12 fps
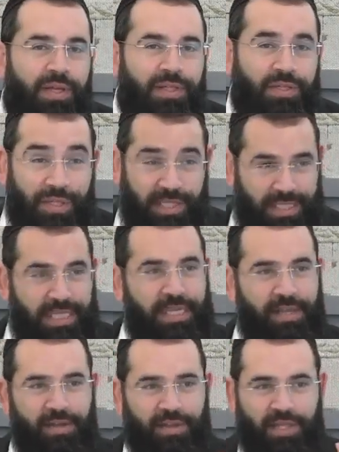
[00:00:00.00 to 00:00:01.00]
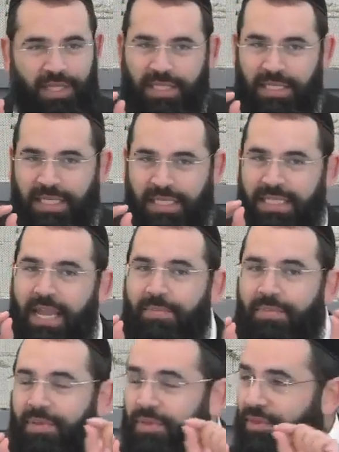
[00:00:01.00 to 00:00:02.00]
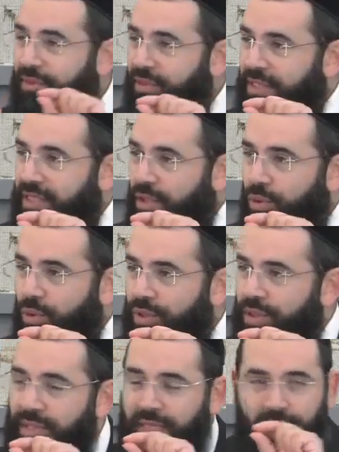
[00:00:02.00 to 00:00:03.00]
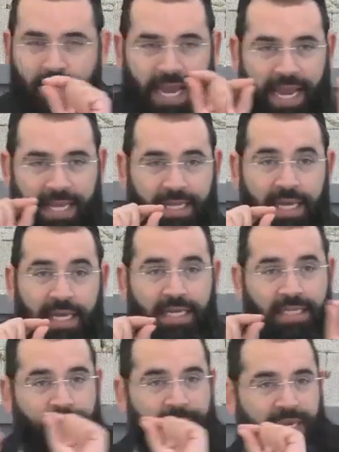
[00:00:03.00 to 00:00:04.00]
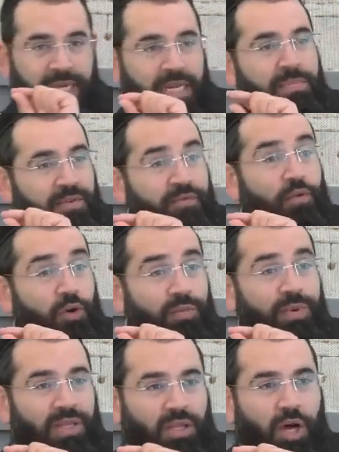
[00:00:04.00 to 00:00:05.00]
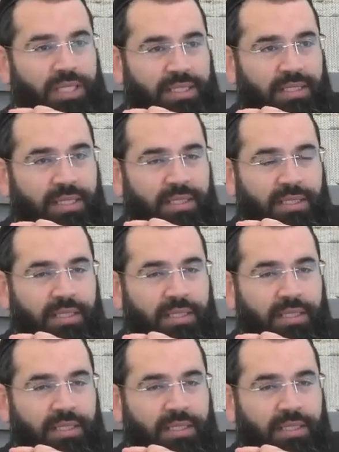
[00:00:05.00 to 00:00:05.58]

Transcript: So you see, this is the same Zechut that you had in the beginning before we lost it.